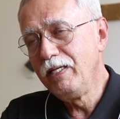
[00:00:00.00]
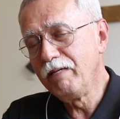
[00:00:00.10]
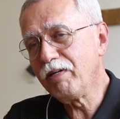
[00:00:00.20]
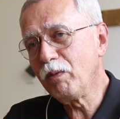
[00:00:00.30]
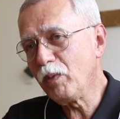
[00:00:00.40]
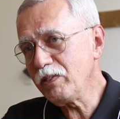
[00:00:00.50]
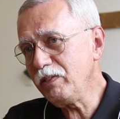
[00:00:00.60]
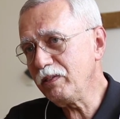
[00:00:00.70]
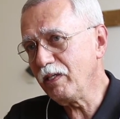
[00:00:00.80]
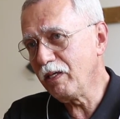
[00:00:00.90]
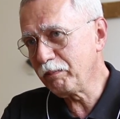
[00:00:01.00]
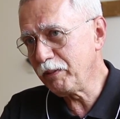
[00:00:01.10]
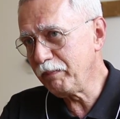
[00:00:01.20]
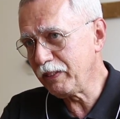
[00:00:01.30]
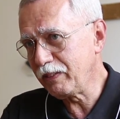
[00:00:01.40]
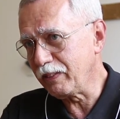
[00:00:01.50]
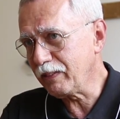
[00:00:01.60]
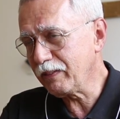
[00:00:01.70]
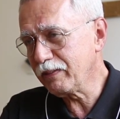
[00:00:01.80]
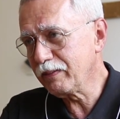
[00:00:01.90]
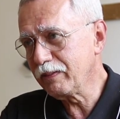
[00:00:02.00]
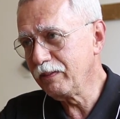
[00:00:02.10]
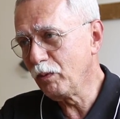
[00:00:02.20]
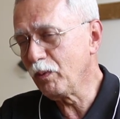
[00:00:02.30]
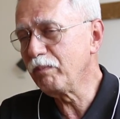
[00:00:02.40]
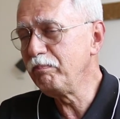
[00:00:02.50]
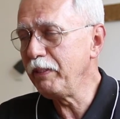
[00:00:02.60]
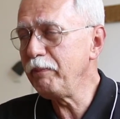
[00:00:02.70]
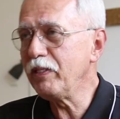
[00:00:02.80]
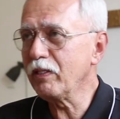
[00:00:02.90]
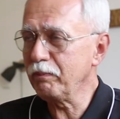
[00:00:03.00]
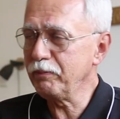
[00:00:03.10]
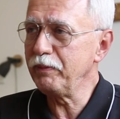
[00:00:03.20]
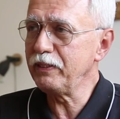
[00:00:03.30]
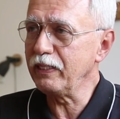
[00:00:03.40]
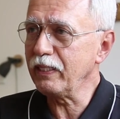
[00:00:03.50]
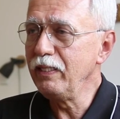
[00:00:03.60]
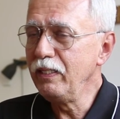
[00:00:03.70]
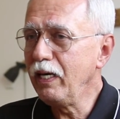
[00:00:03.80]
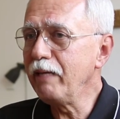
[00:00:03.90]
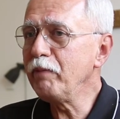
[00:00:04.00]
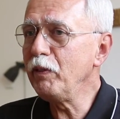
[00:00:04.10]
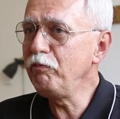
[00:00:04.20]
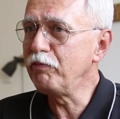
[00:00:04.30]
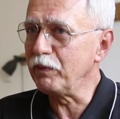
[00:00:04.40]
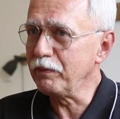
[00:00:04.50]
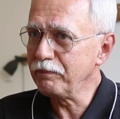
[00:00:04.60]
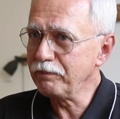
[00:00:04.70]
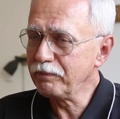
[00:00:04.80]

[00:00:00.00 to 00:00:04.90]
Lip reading: if I wasn't optimistic, or maybe not optimistic, I'm hopeful.